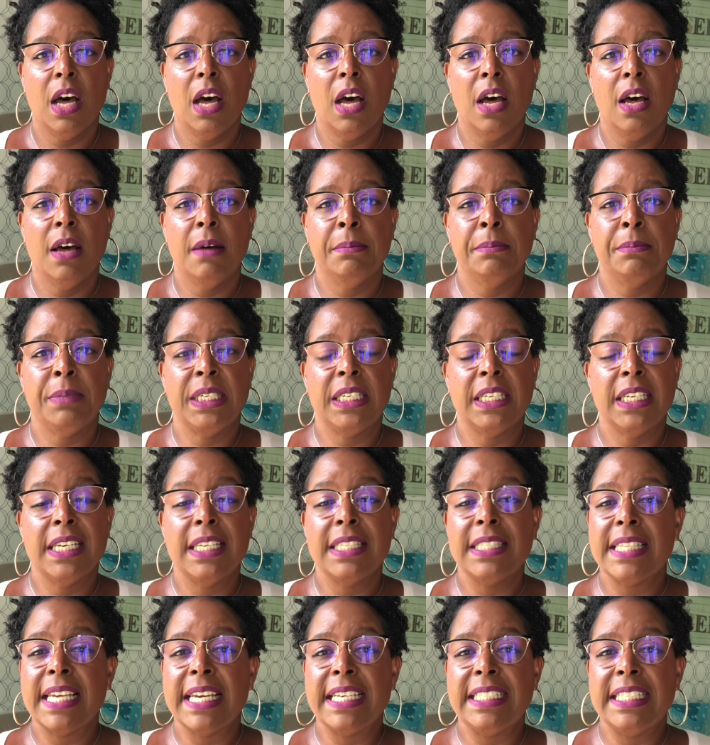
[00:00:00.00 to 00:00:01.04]
um,
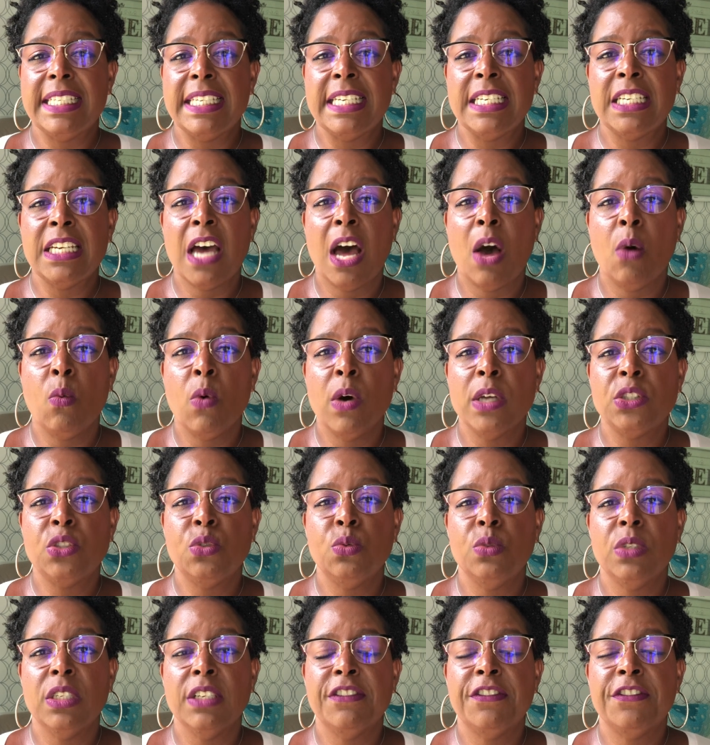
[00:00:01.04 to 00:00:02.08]
because they did not want
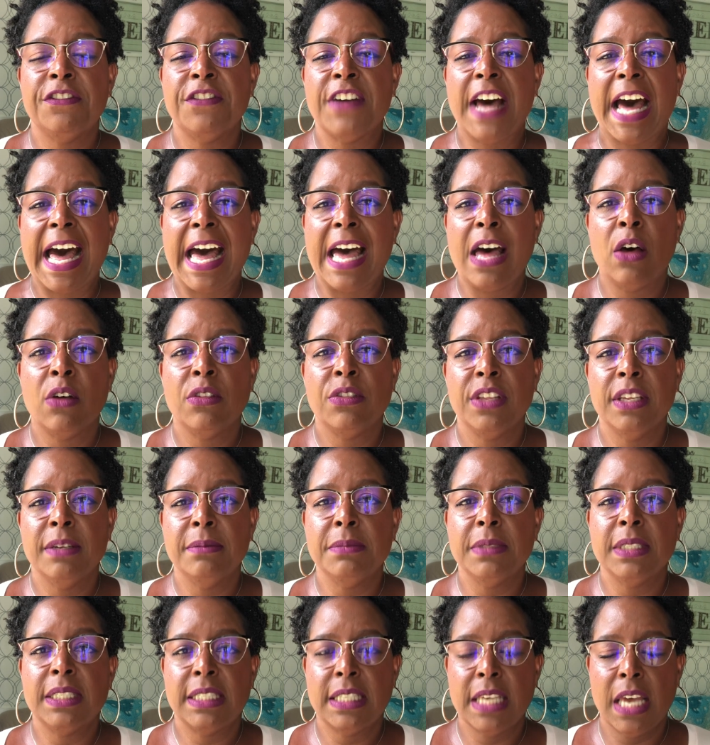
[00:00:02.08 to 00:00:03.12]
to defile
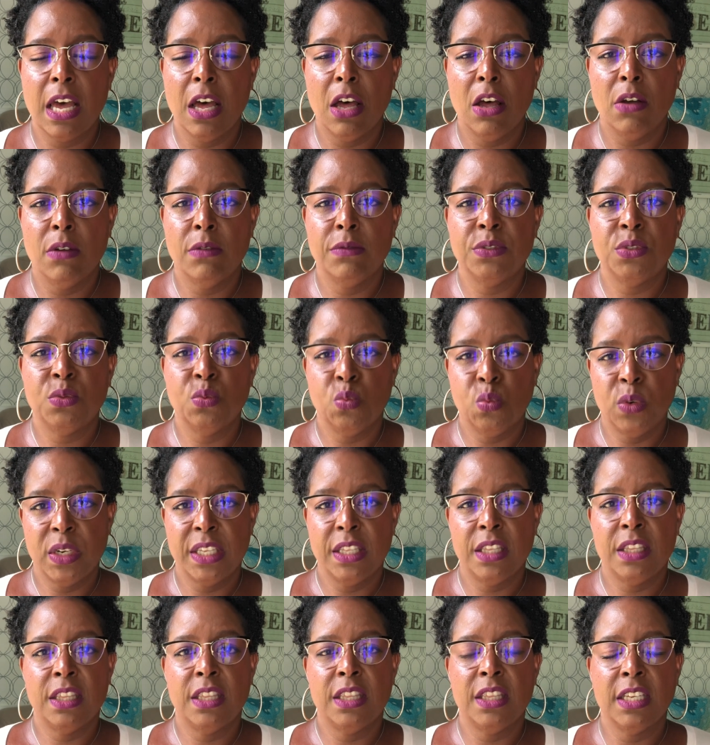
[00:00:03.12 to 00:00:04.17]
themselves
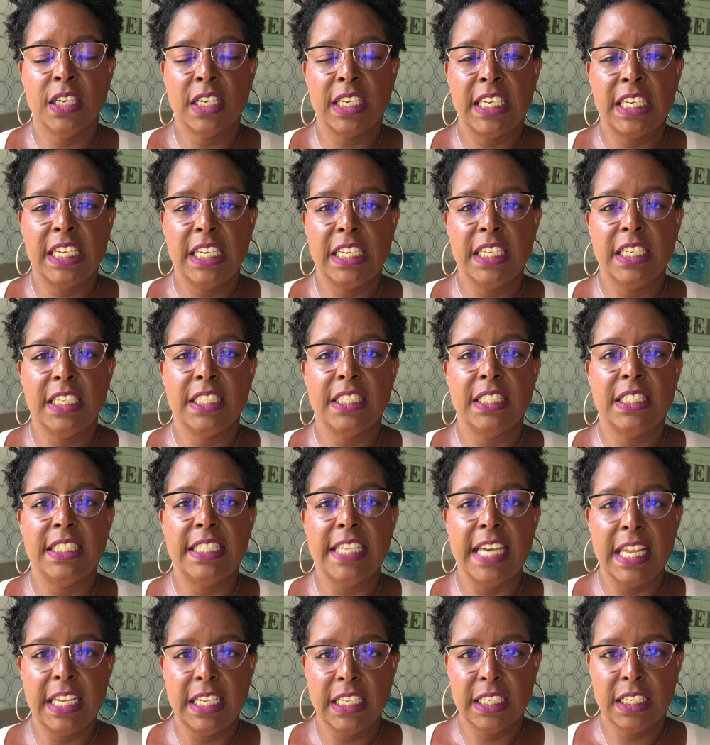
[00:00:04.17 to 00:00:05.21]
with the king's
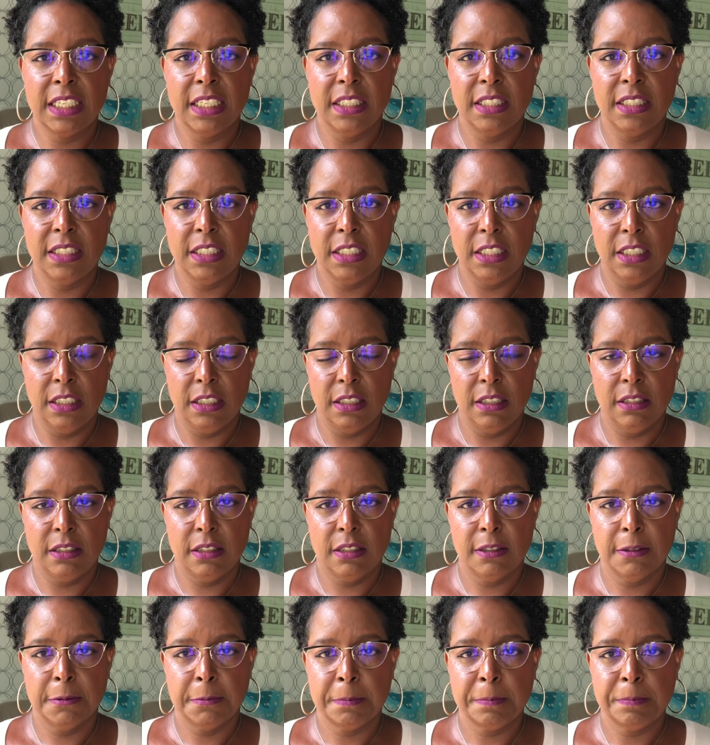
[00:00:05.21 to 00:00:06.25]

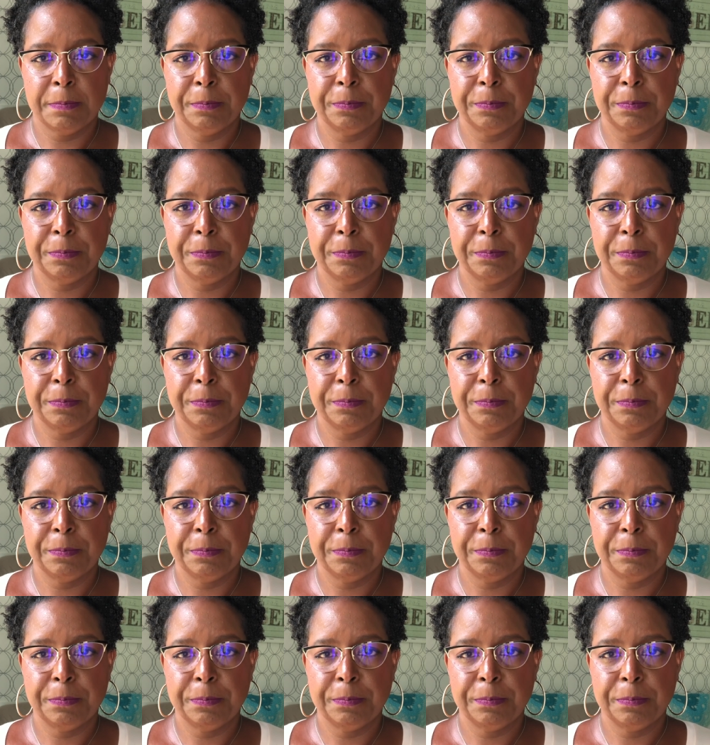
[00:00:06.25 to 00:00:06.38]
delicacies